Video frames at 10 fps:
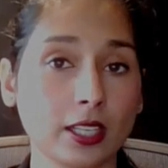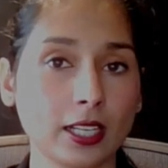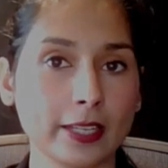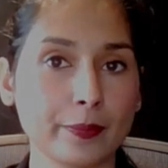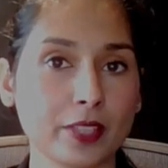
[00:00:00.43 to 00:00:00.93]

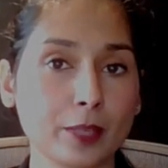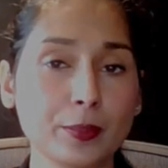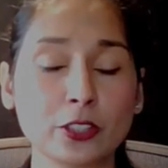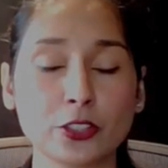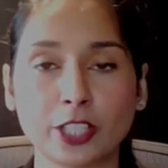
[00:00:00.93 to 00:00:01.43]
Hi, I'm
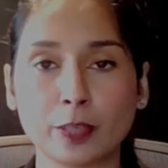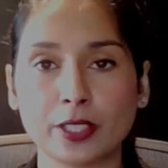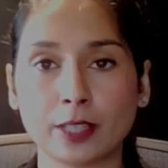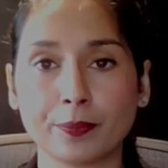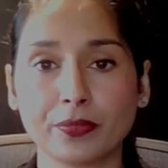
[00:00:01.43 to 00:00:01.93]
Dr. Syra
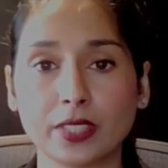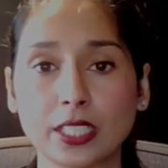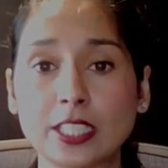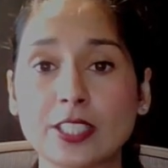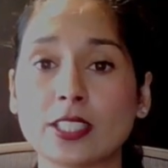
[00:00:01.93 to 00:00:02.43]
Madad, and
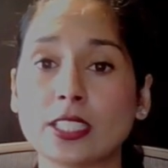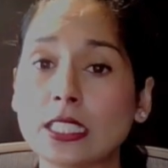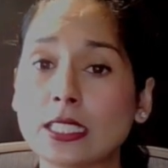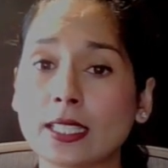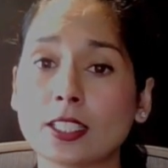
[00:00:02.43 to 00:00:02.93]
this is a
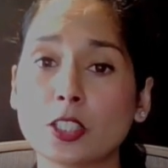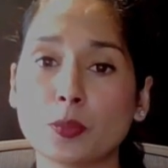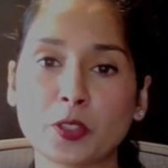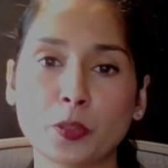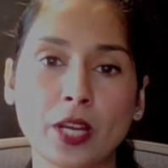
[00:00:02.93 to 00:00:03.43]
NETEC
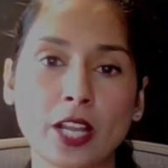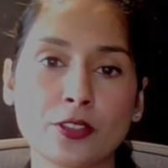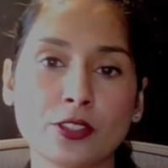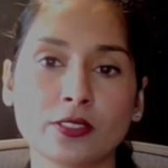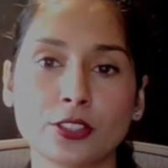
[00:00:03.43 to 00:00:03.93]
Special
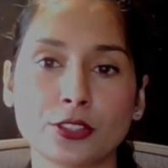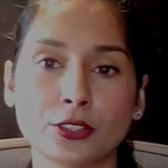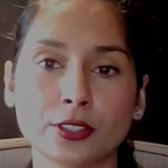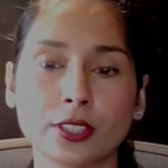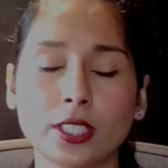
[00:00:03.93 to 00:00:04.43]
Pathogens of
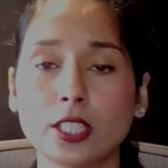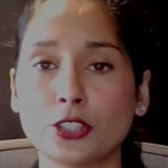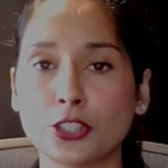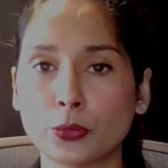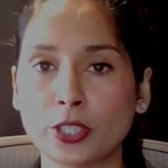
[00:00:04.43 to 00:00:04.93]
Concern
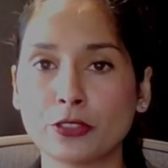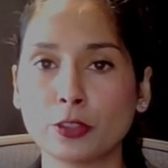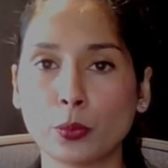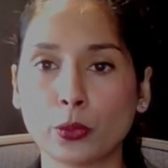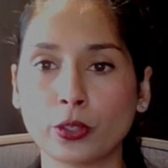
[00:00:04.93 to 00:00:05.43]
Situation
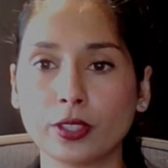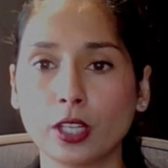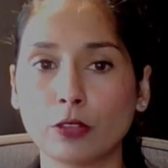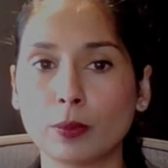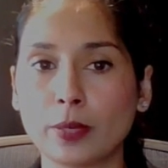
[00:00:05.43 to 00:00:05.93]
Report
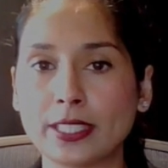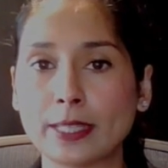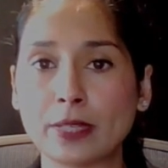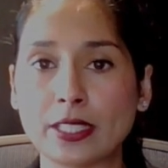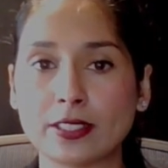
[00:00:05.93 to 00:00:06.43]
for Monday,
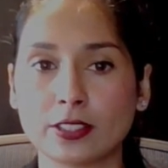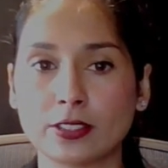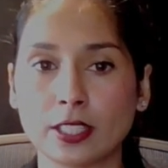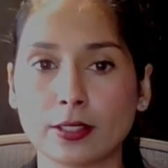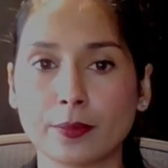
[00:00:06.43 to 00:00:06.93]
May
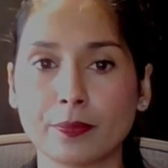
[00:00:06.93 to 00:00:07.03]
16th.